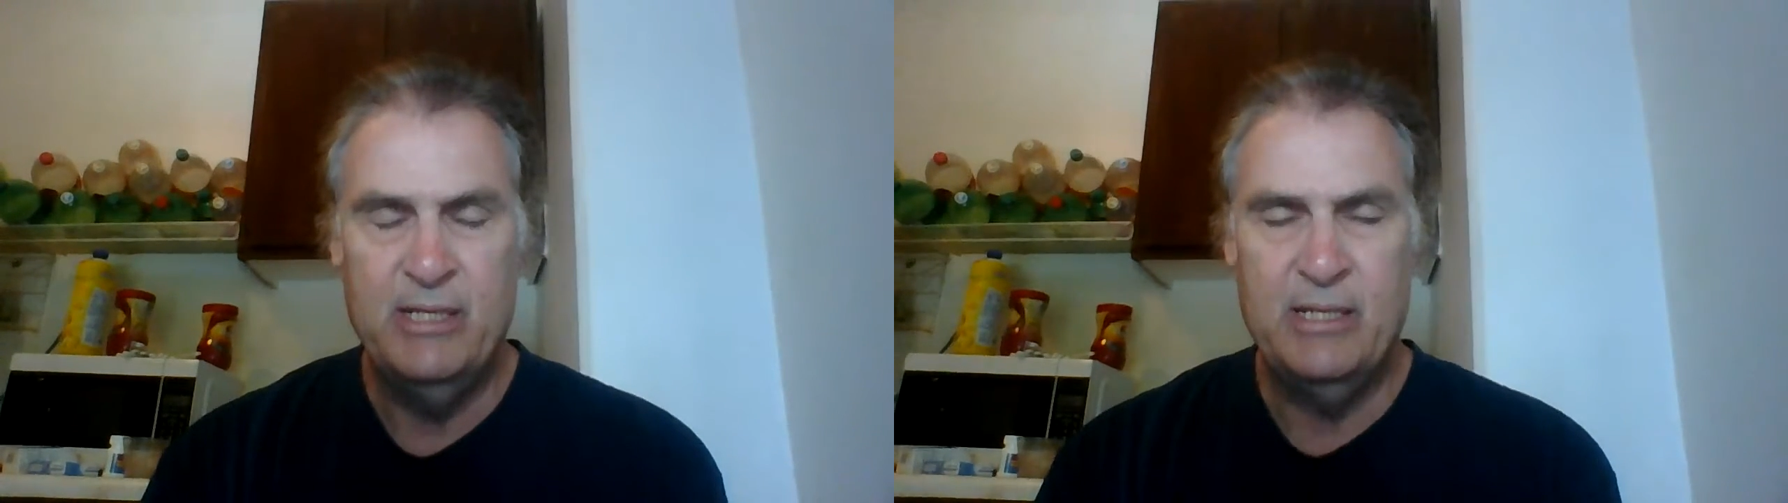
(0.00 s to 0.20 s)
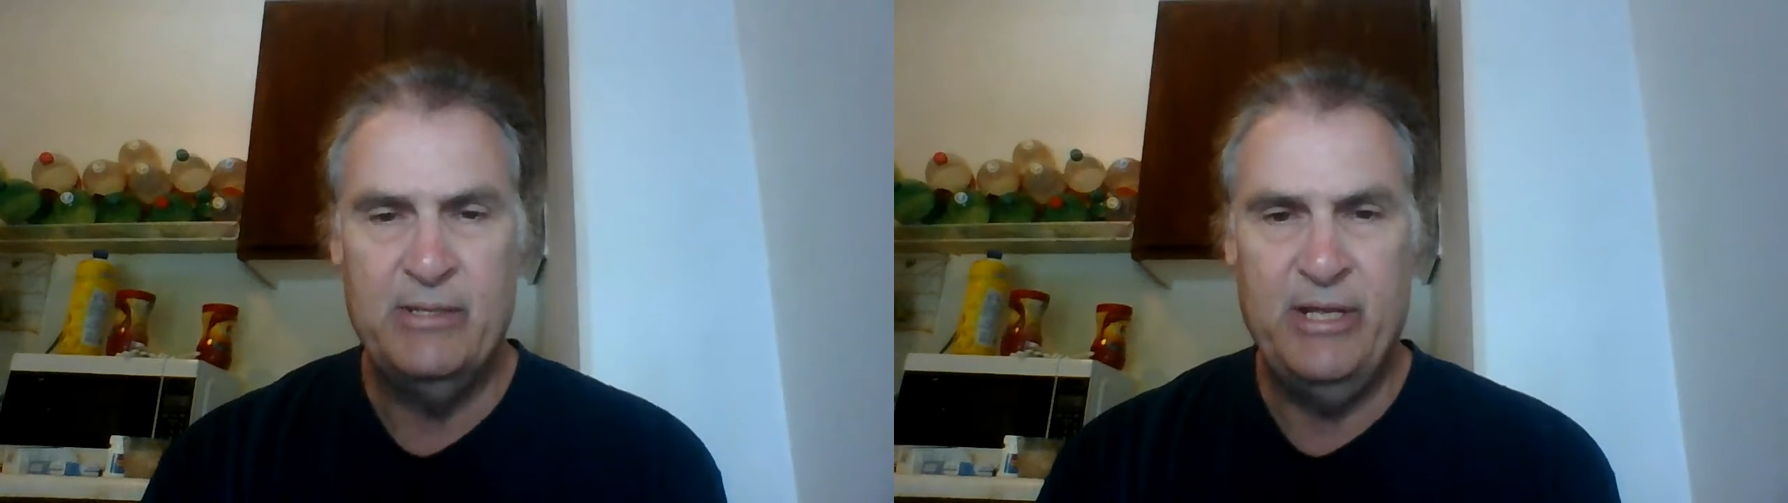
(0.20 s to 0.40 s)

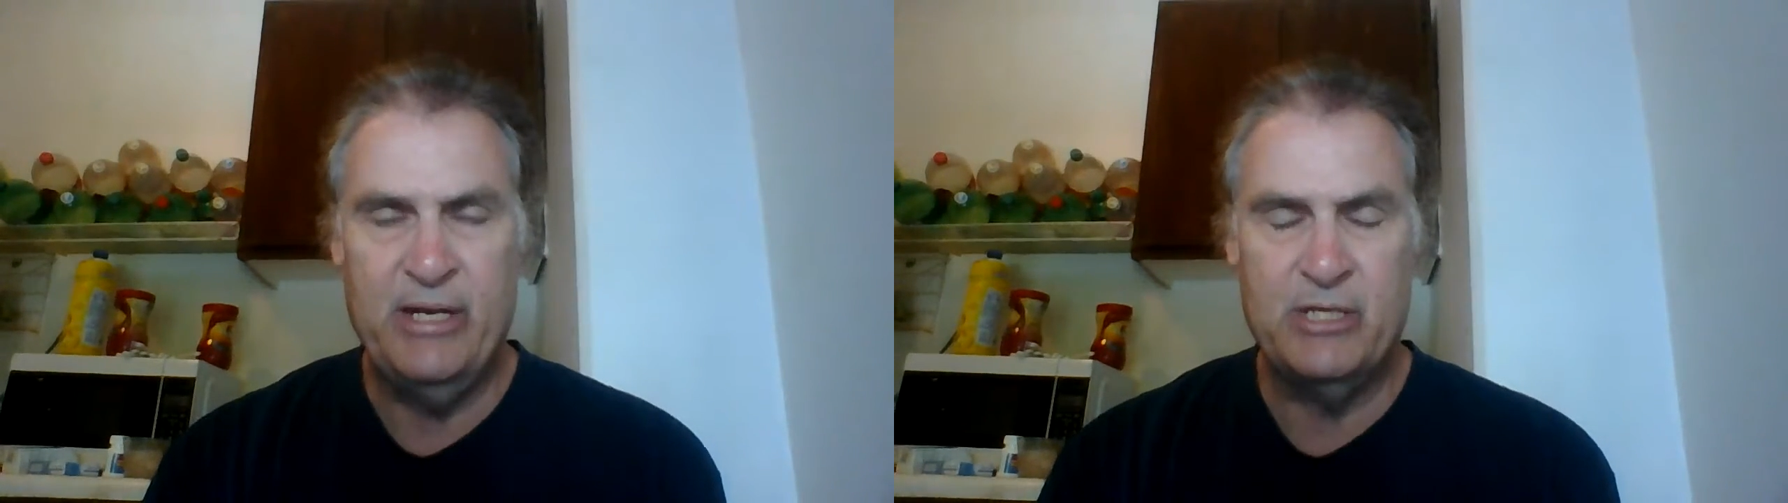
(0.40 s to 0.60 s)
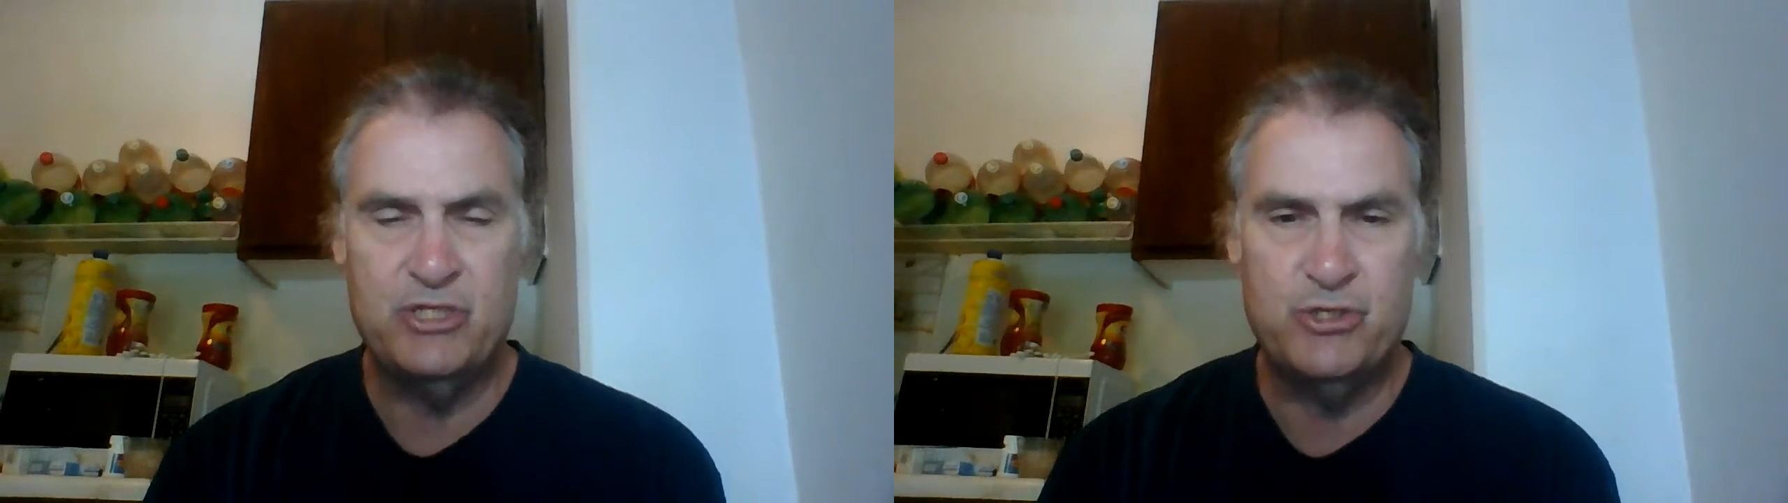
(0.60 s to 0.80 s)
And then
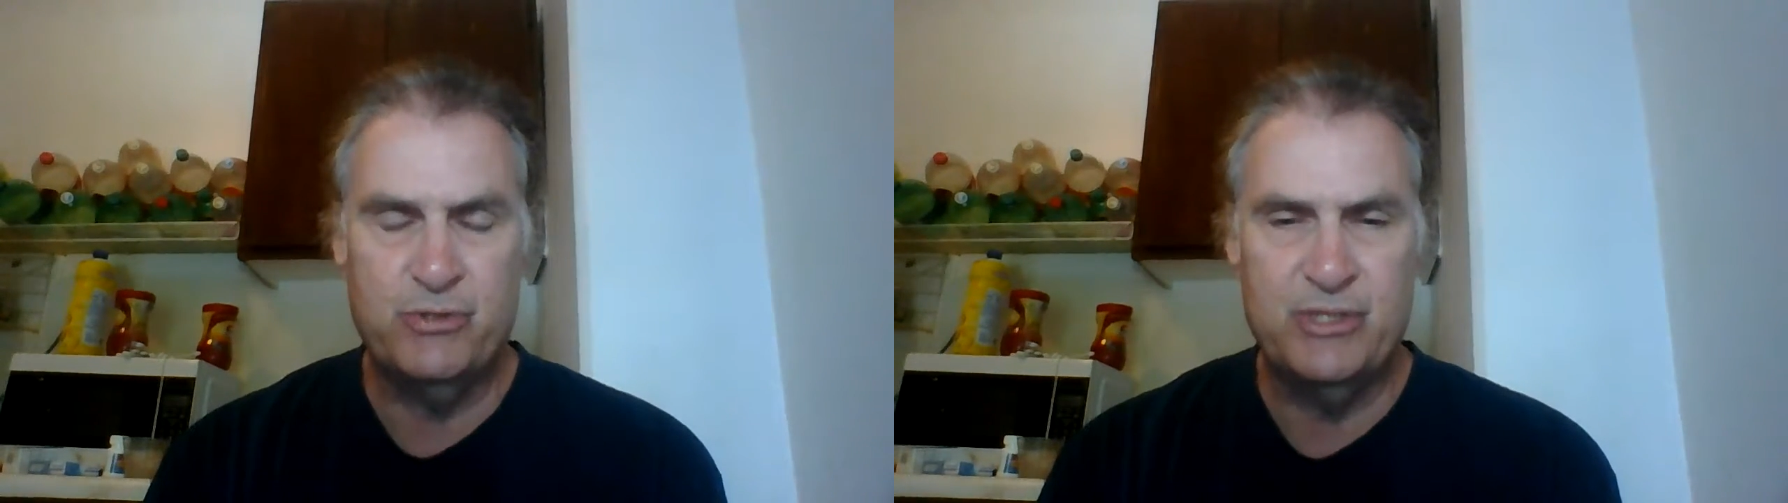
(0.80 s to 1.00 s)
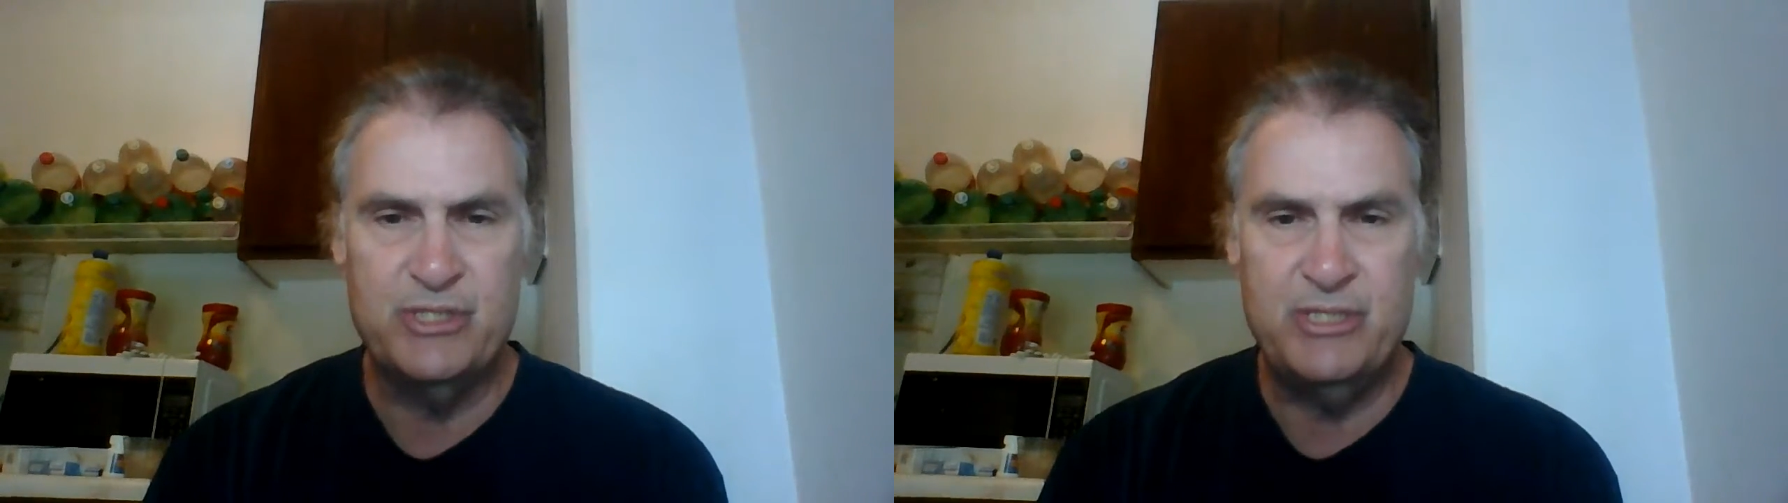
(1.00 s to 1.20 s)

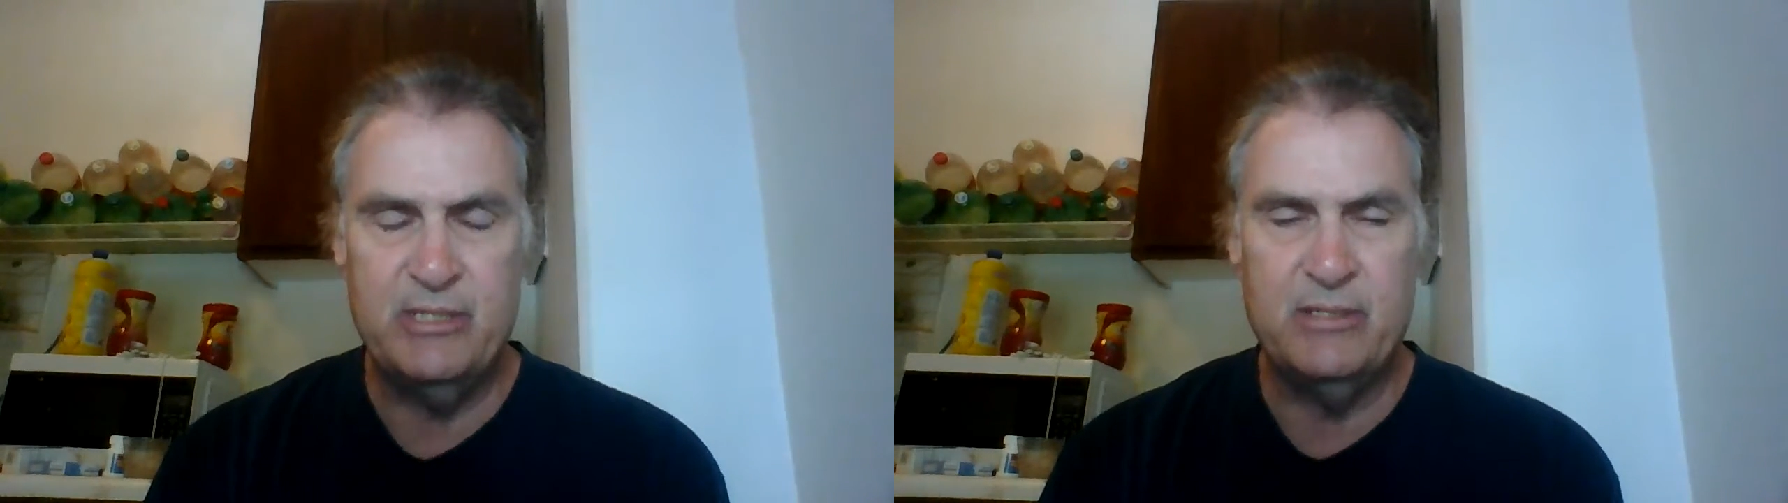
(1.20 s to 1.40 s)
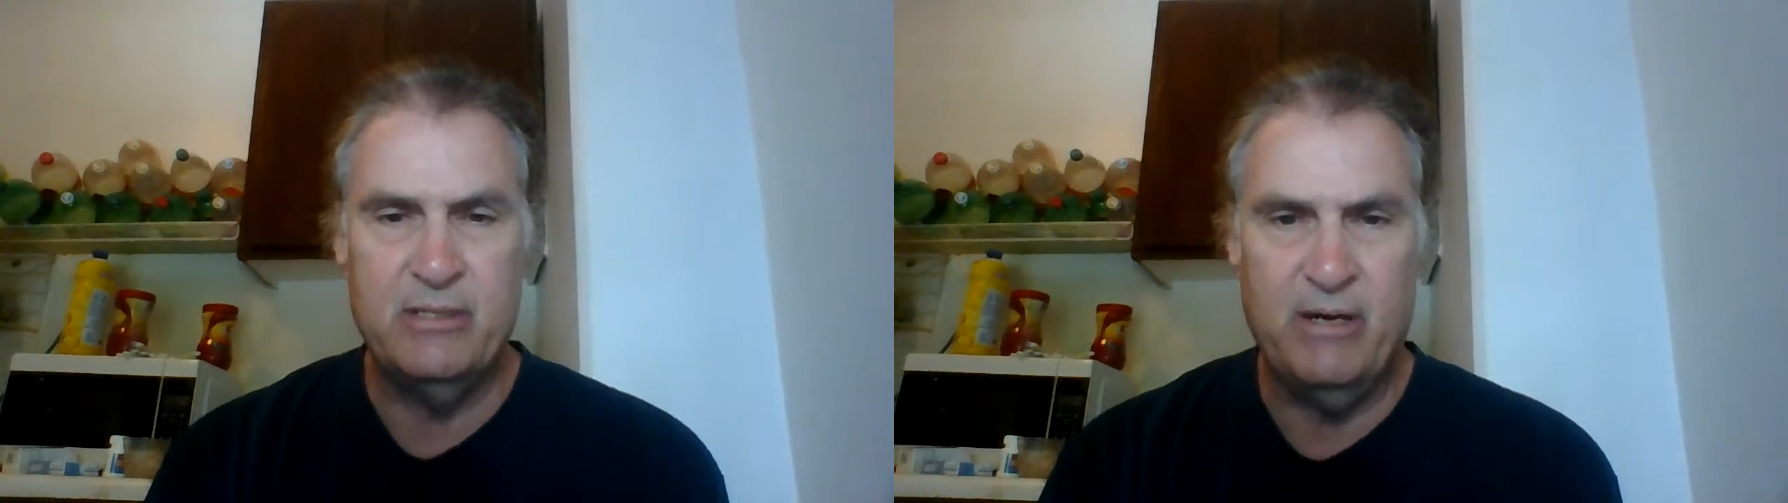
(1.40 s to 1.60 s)
insurance didn't